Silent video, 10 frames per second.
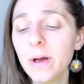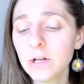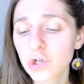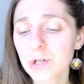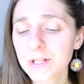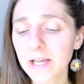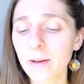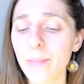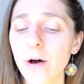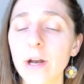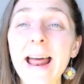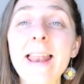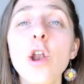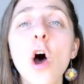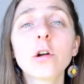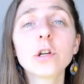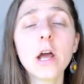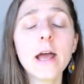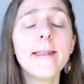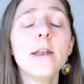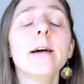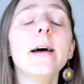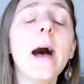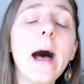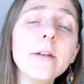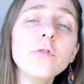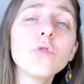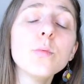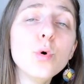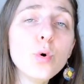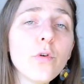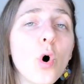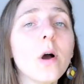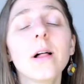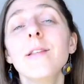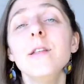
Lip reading: just think about it, and remove oil